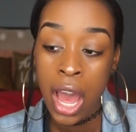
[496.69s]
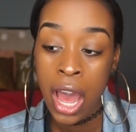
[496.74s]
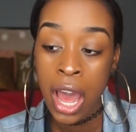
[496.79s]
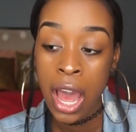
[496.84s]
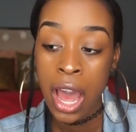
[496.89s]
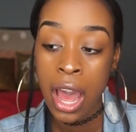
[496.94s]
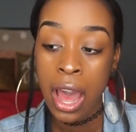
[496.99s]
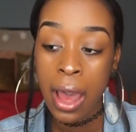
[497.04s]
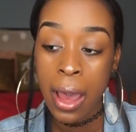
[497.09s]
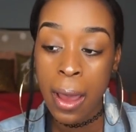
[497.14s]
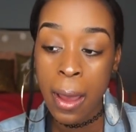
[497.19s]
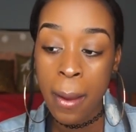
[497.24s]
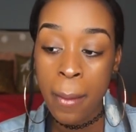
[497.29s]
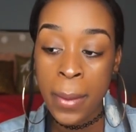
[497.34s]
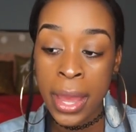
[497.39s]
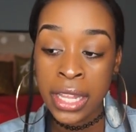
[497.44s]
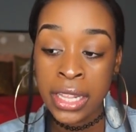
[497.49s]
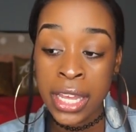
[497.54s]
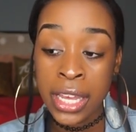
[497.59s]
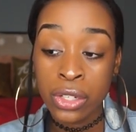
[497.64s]

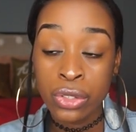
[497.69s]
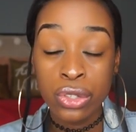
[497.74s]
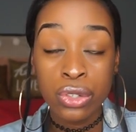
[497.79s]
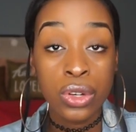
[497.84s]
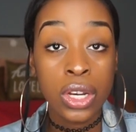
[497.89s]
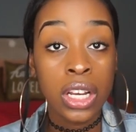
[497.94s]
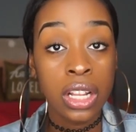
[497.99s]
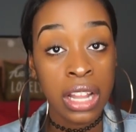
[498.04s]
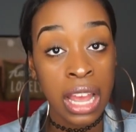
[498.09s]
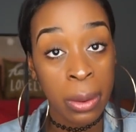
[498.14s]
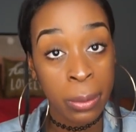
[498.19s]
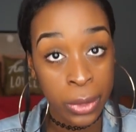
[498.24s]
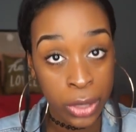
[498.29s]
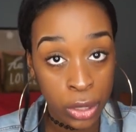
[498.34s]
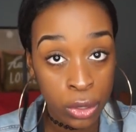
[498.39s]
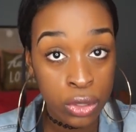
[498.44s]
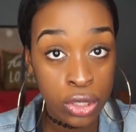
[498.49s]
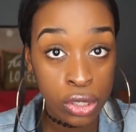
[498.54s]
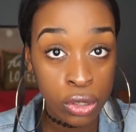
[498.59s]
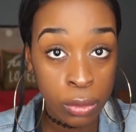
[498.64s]
And they do collab with
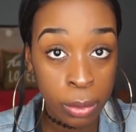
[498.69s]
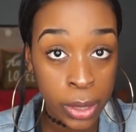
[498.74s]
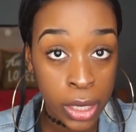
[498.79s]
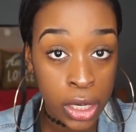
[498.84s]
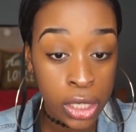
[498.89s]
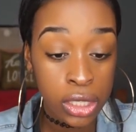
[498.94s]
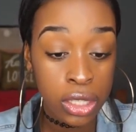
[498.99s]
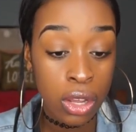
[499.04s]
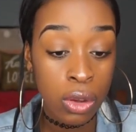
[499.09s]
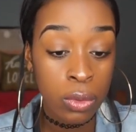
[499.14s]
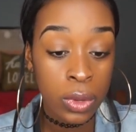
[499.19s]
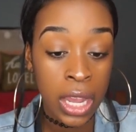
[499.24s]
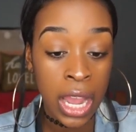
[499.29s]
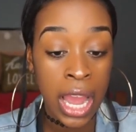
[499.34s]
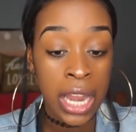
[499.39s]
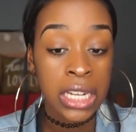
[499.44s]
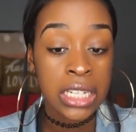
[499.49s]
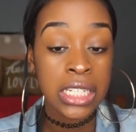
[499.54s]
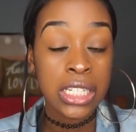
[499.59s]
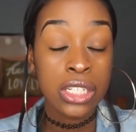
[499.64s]
YouTubers, so we
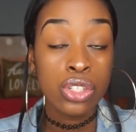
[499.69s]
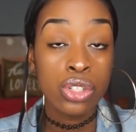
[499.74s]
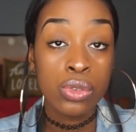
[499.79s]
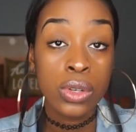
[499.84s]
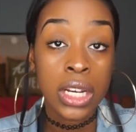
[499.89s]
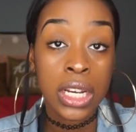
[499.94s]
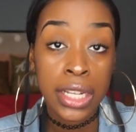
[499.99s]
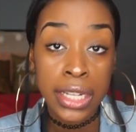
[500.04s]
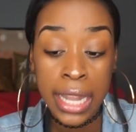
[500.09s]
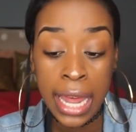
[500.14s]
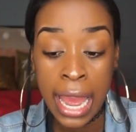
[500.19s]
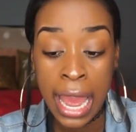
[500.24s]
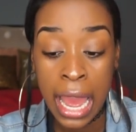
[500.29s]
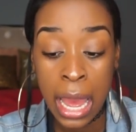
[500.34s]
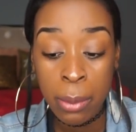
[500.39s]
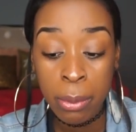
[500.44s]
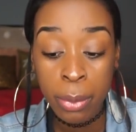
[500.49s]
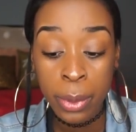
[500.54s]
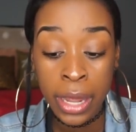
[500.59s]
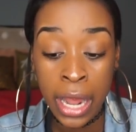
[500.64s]
kind of did do a
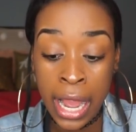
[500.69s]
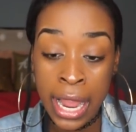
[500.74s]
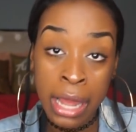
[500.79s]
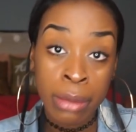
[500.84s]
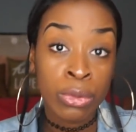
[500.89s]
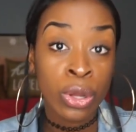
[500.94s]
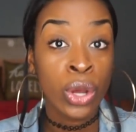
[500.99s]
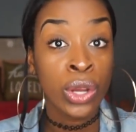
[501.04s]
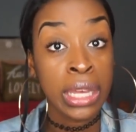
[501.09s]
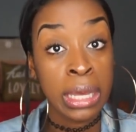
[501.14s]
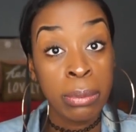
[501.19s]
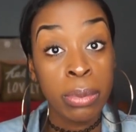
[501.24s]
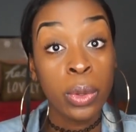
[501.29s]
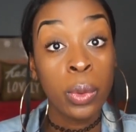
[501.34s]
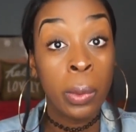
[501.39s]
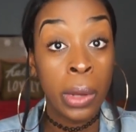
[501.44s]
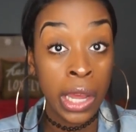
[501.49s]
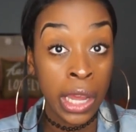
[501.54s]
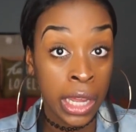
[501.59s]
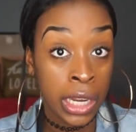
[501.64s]
collab, but I am going to keep
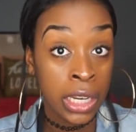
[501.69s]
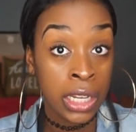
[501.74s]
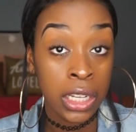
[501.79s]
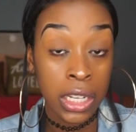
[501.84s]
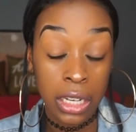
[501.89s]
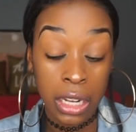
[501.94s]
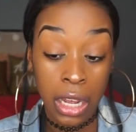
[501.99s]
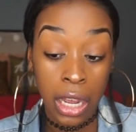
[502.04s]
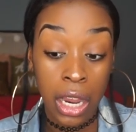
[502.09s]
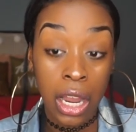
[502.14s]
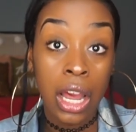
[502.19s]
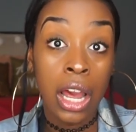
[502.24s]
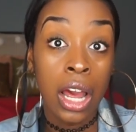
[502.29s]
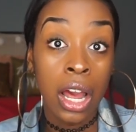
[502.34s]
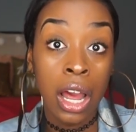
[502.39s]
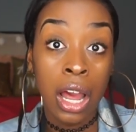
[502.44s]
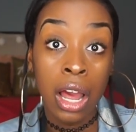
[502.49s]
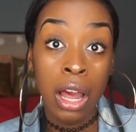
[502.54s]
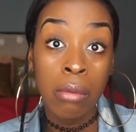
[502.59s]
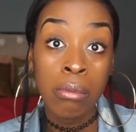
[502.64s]
it 100
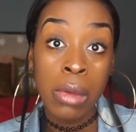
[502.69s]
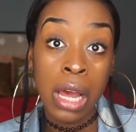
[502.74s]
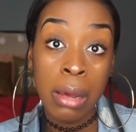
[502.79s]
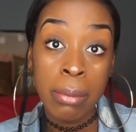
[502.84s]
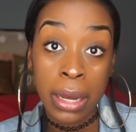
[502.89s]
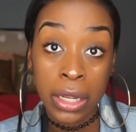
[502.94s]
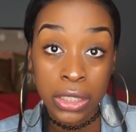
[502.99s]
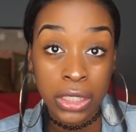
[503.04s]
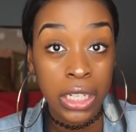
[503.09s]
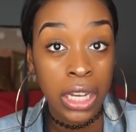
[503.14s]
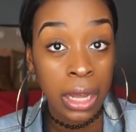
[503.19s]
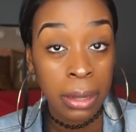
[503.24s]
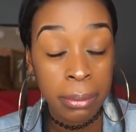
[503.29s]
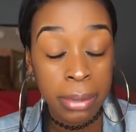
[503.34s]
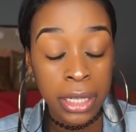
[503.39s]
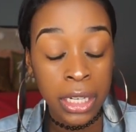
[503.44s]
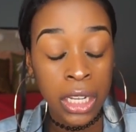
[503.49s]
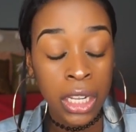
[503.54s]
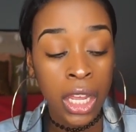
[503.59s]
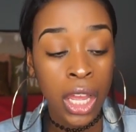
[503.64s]
about the
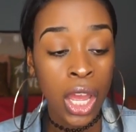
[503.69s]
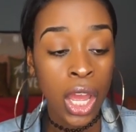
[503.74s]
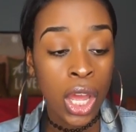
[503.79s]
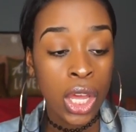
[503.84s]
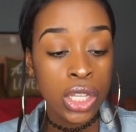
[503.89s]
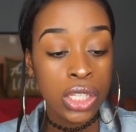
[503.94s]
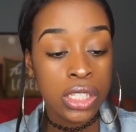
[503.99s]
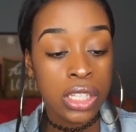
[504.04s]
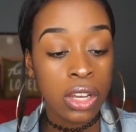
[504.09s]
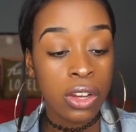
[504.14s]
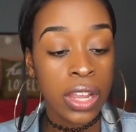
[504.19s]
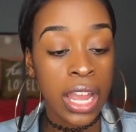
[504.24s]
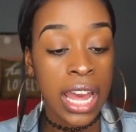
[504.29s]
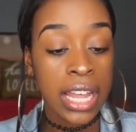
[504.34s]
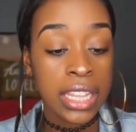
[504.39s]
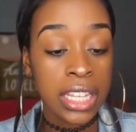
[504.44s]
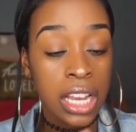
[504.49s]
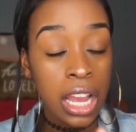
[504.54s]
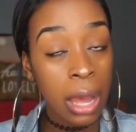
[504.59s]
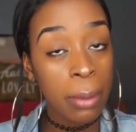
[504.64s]
company. So
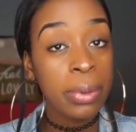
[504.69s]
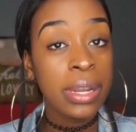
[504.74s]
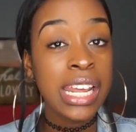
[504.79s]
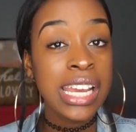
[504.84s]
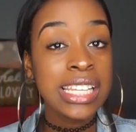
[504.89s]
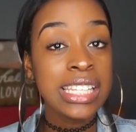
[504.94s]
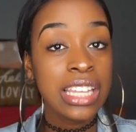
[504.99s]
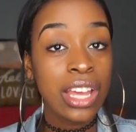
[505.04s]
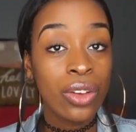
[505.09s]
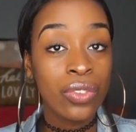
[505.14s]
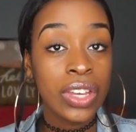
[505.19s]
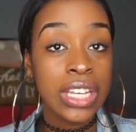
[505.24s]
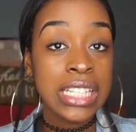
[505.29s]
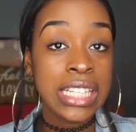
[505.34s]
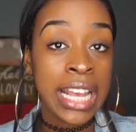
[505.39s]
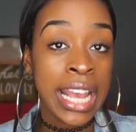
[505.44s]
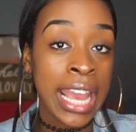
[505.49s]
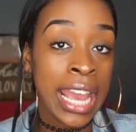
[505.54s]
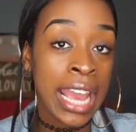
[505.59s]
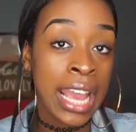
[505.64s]
yeah, the company itself
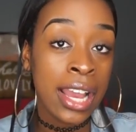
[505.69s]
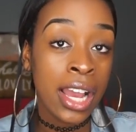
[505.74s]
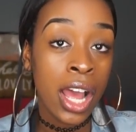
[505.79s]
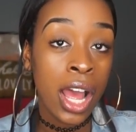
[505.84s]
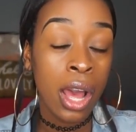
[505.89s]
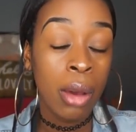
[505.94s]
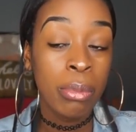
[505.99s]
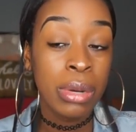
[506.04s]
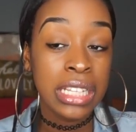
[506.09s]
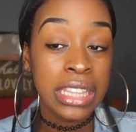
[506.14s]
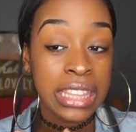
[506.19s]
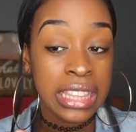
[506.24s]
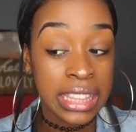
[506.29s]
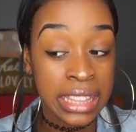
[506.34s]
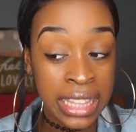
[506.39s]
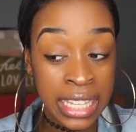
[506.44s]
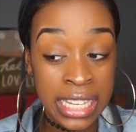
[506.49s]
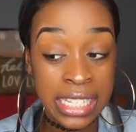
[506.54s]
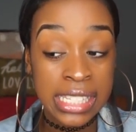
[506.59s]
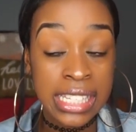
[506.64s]
gets an A, but
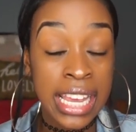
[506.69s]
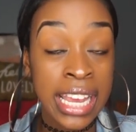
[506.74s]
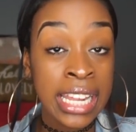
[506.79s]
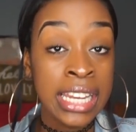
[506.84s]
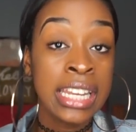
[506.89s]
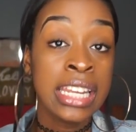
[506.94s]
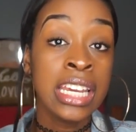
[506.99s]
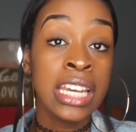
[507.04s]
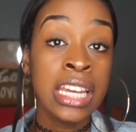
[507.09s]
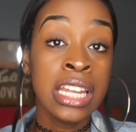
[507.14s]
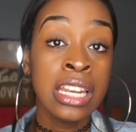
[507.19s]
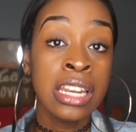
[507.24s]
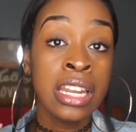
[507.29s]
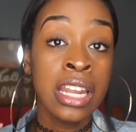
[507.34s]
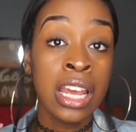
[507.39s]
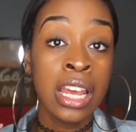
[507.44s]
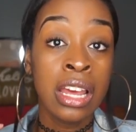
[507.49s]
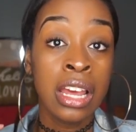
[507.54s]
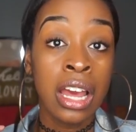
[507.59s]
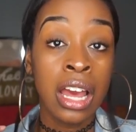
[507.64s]
this Indian